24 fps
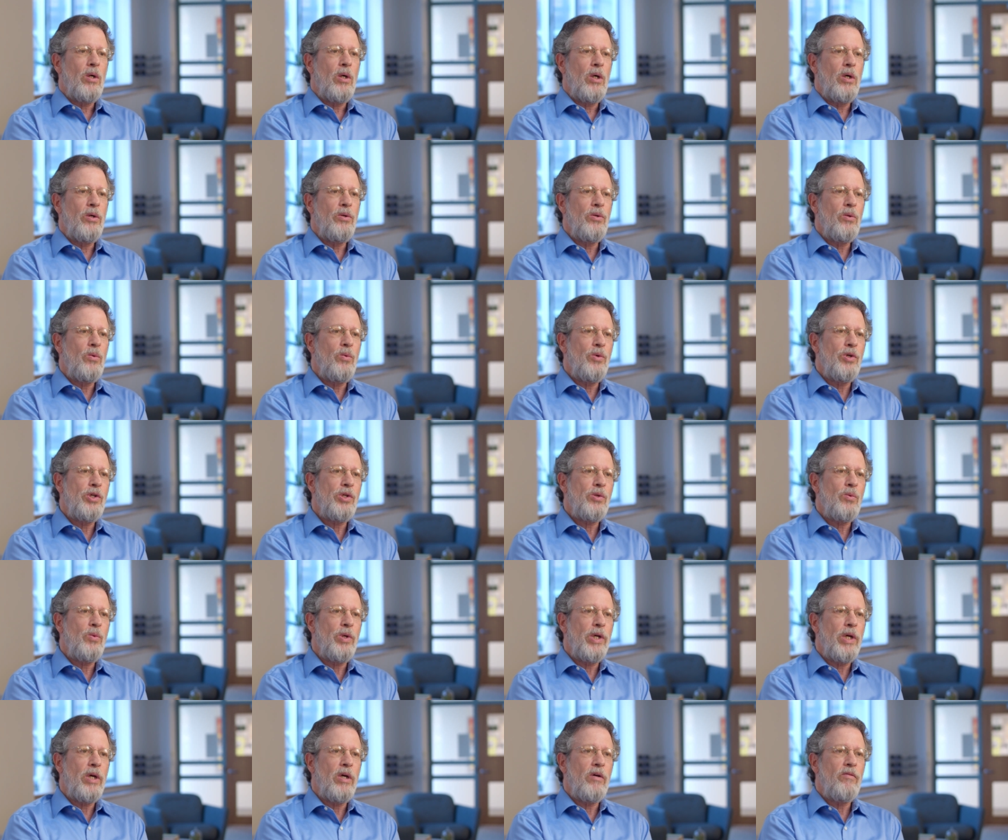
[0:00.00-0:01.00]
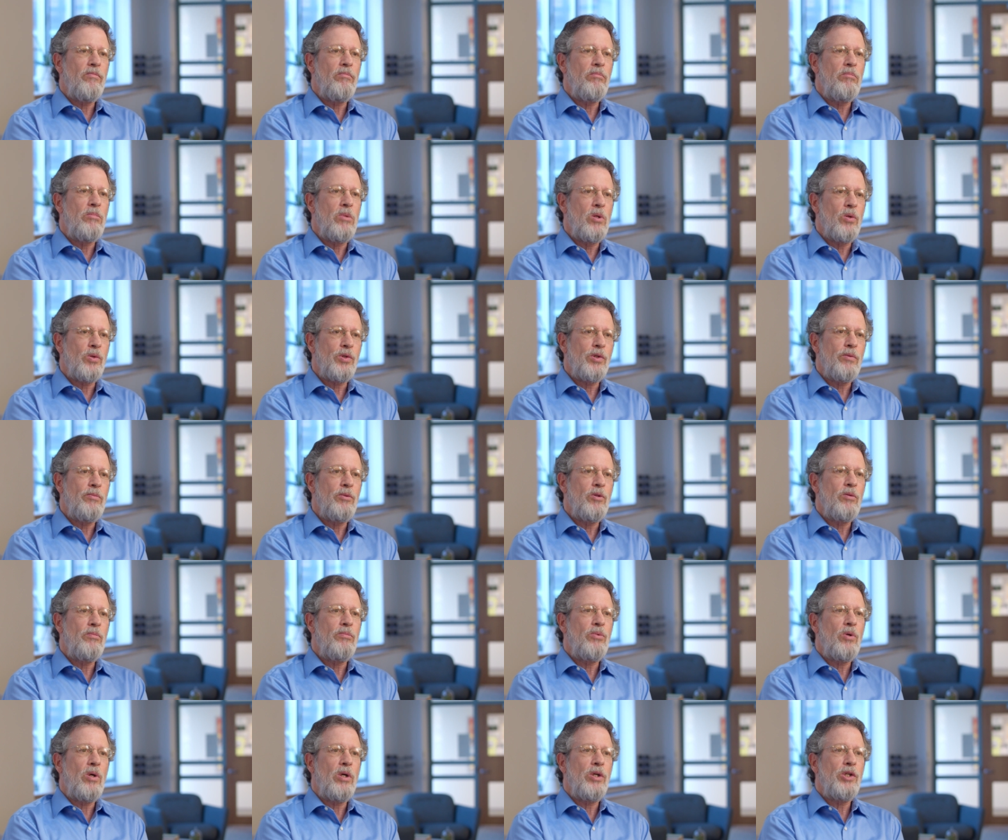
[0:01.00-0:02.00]
under which we have multiple
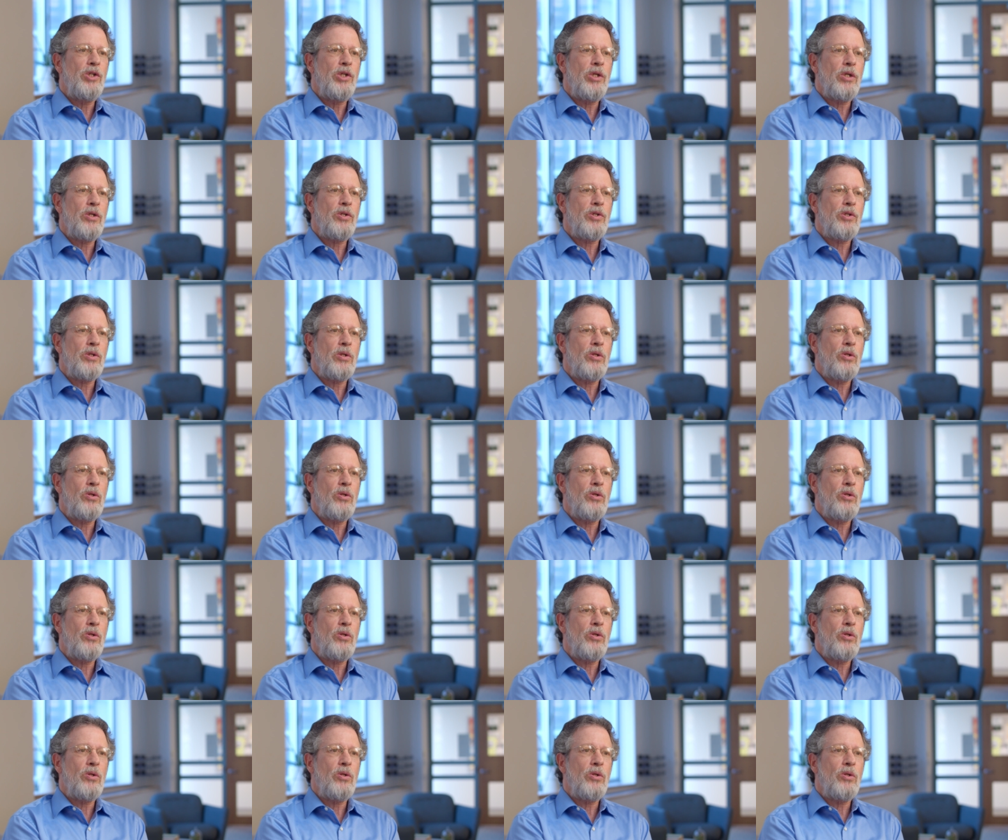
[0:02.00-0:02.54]
projects